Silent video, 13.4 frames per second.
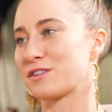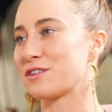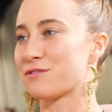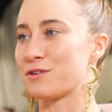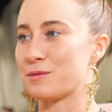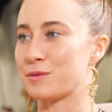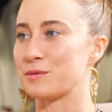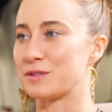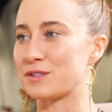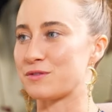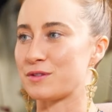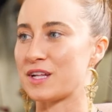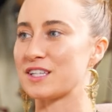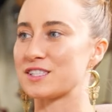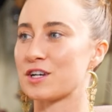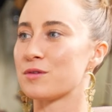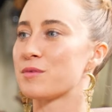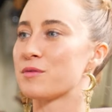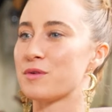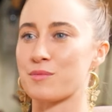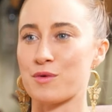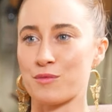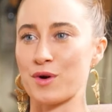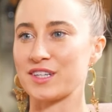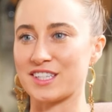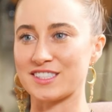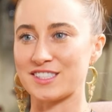The full moon was a few days ago, but we've been
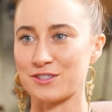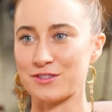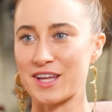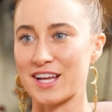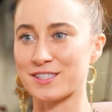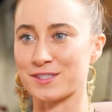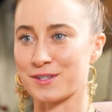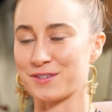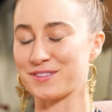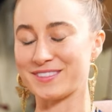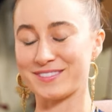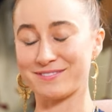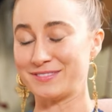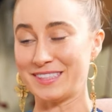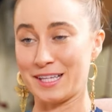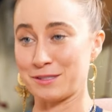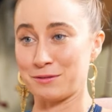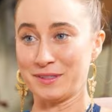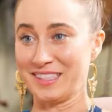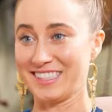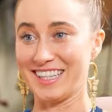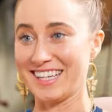wanting to do that, so that's what we did